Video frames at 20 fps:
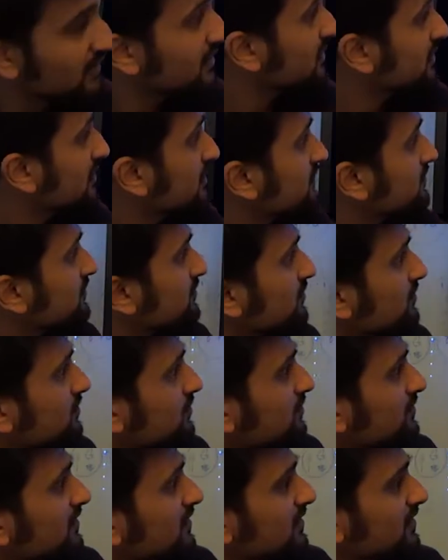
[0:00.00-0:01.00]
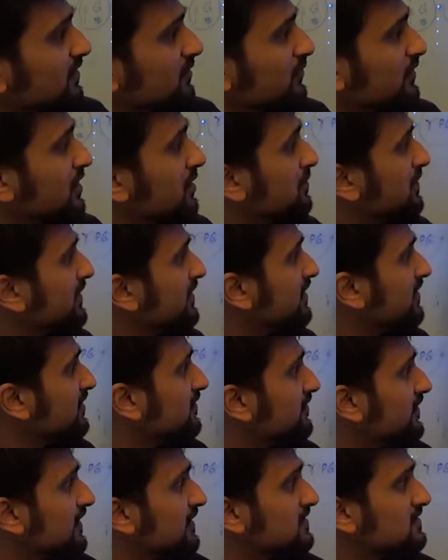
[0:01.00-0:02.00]
Yeah, so uh, Wikipedia
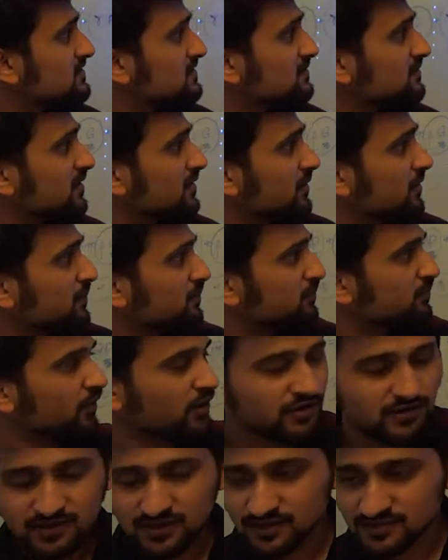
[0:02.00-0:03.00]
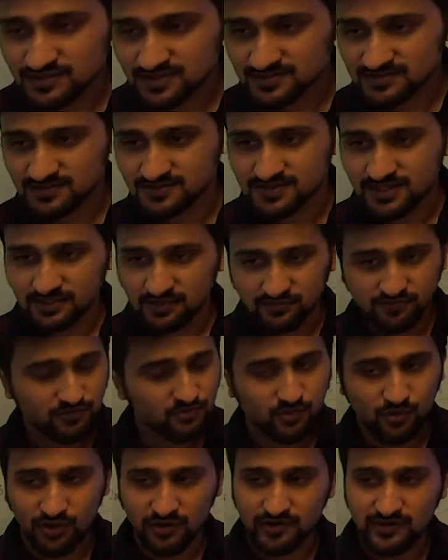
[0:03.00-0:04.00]
defines uh, point clouds as a set
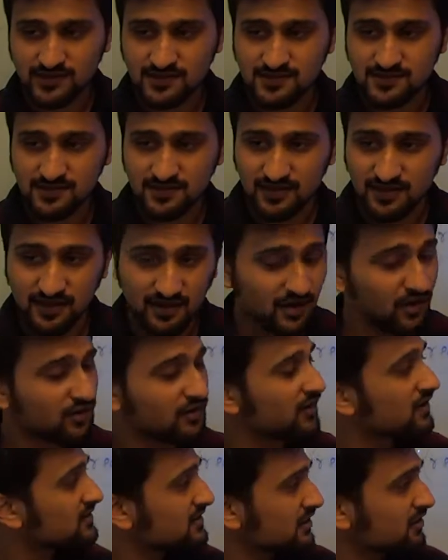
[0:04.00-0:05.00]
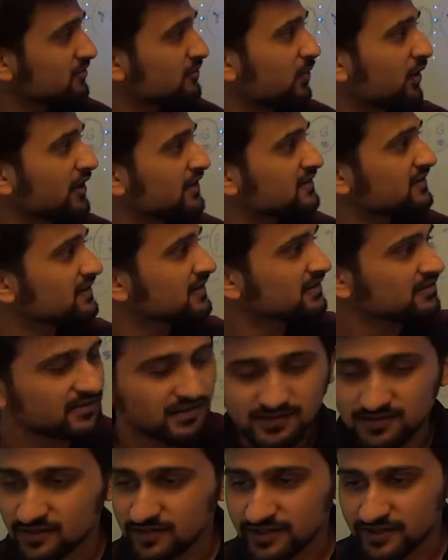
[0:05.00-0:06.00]
of coordinates, uh, a set of points in
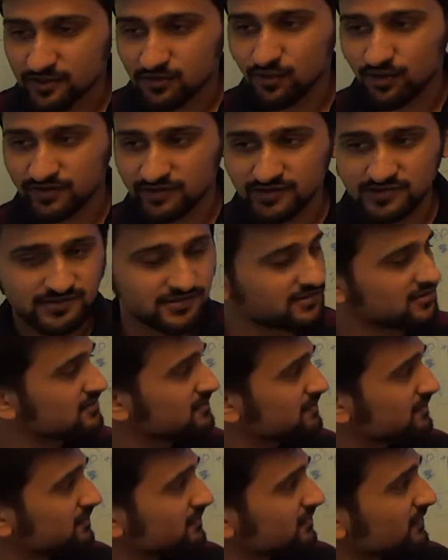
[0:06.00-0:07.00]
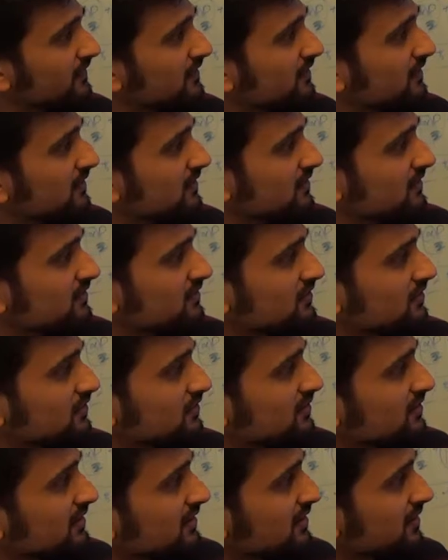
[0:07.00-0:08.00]
a 3D coordinate system.
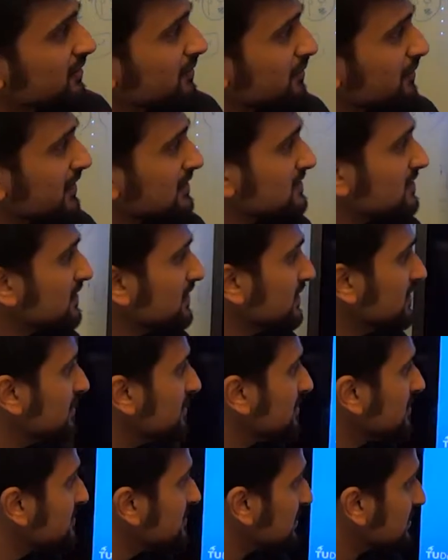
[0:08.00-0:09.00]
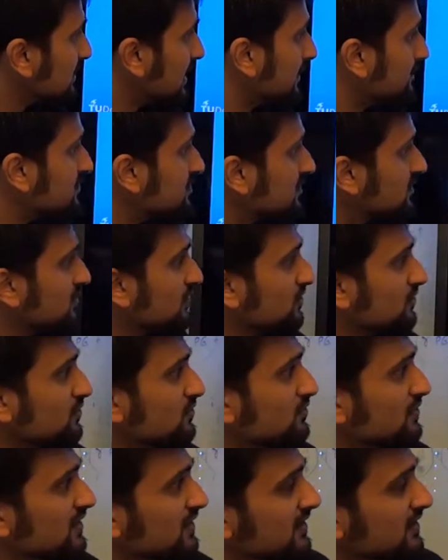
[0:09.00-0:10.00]
So uh, basically, these are captured
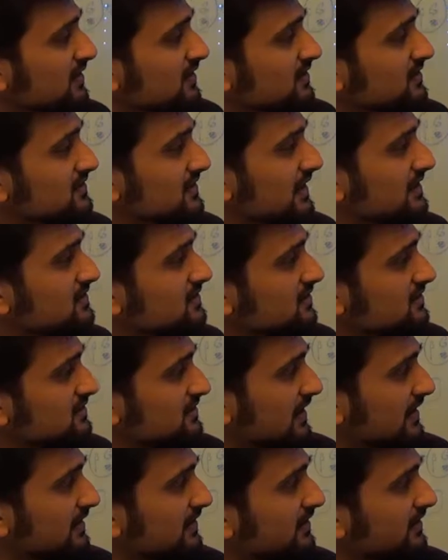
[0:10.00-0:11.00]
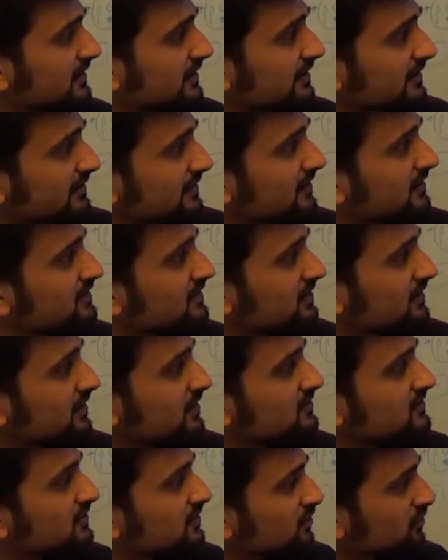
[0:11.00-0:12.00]
through sensors, and they it's a
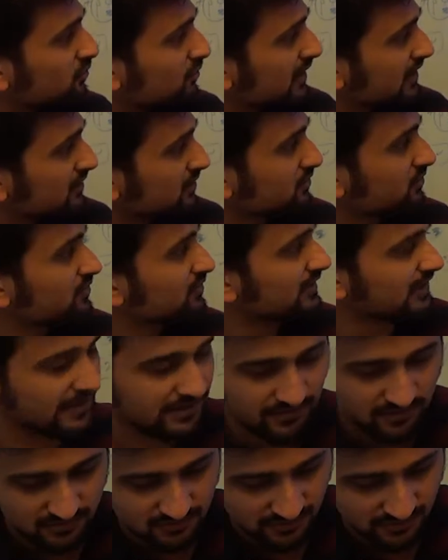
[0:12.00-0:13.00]
it's a good way to render